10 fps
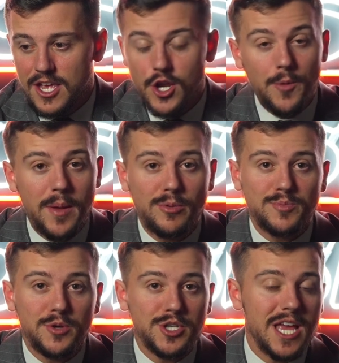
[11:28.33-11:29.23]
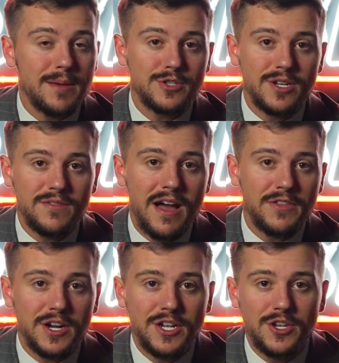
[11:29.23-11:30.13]
people's perception of how they're
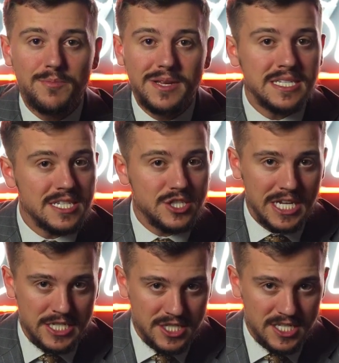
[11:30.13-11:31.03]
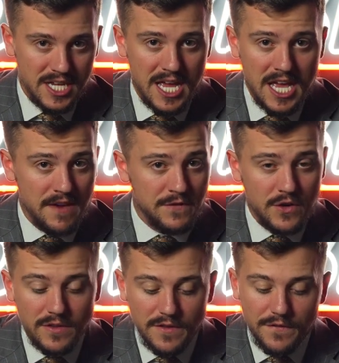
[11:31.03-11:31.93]
going to do business changes, if you're
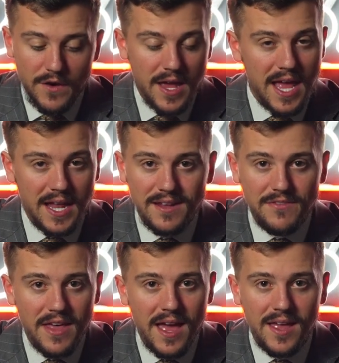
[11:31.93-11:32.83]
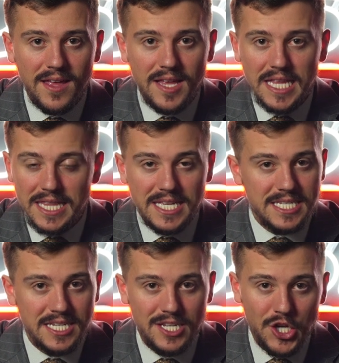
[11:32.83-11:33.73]
on the front end of that,
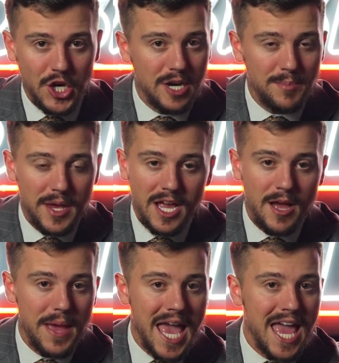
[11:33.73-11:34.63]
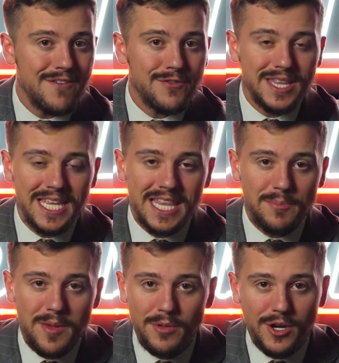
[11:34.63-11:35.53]
listen, you're going to pick up everything that
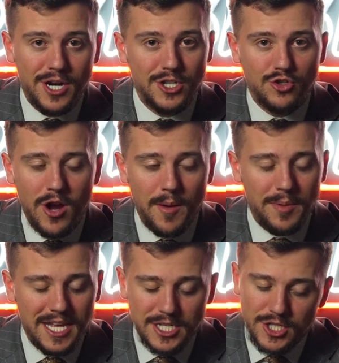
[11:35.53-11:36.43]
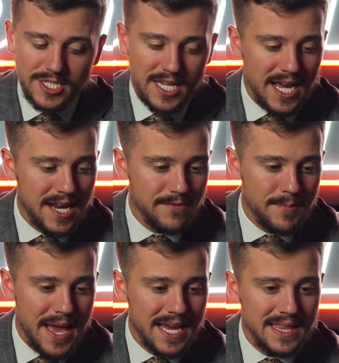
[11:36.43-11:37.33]
people are going to drop. It's just like kind of
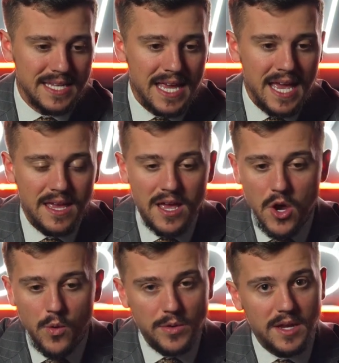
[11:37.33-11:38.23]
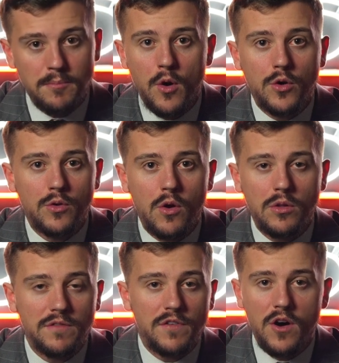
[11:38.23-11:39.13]
back in the day with like Motorola
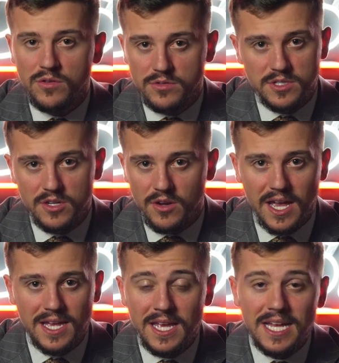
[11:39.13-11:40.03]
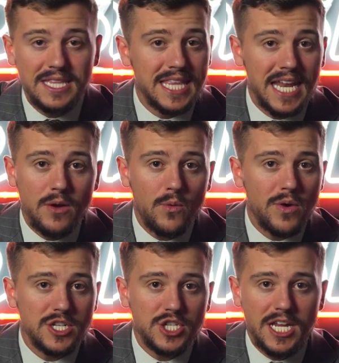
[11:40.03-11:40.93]
phones, okay? They didn't want to
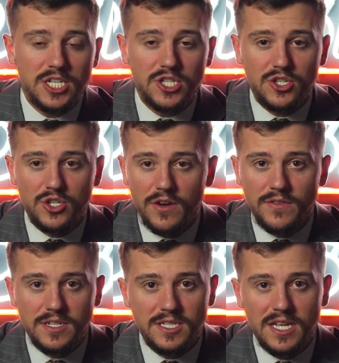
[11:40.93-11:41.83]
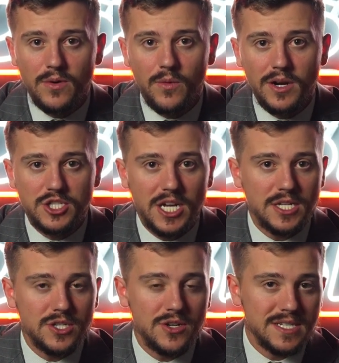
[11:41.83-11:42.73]
change their service. They didn't want to change
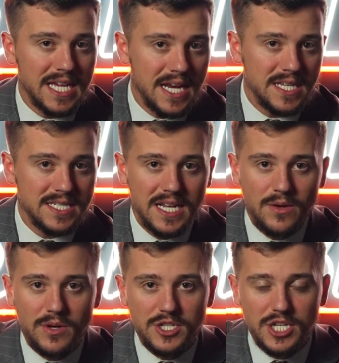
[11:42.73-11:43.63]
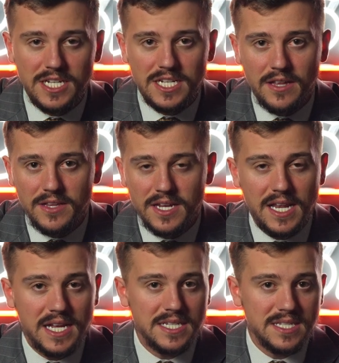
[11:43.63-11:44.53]
their antennas. They didn't want to change how they
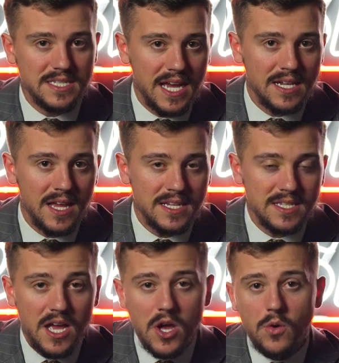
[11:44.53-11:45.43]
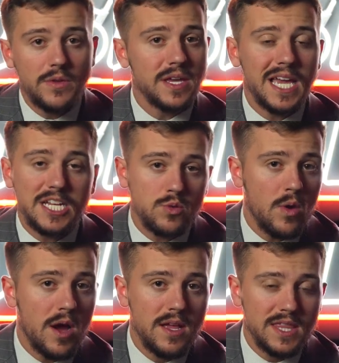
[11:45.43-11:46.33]
connect to the satellites. Well, then guess
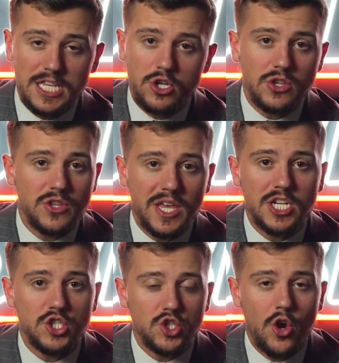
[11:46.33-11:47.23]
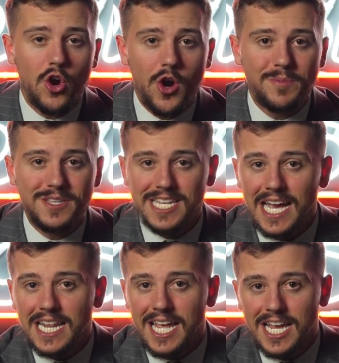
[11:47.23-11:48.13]
what? They thought that they can strong-arm the
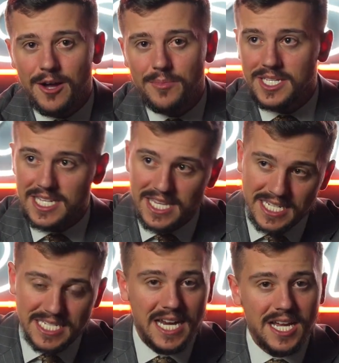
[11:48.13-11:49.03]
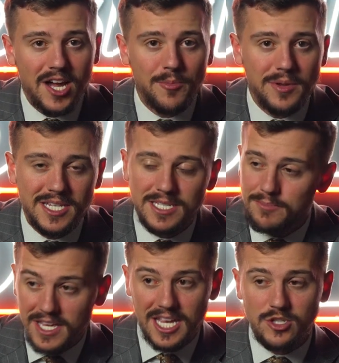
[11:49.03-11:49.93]
satellite companies and the antenna companies.
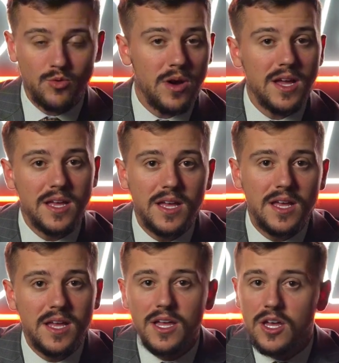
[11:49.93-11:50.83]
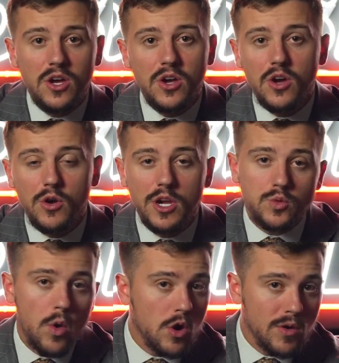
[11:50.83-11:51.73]
Then guess what? Who here's
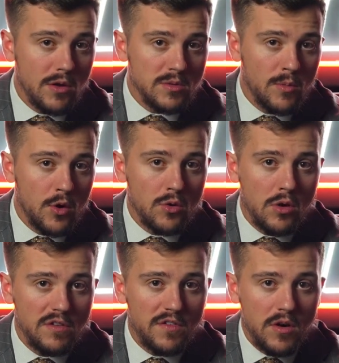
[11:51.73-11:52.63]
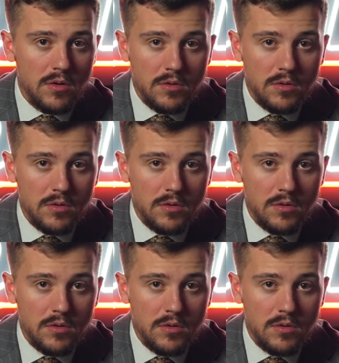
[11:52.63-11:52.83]
walking around with a Motorola phone?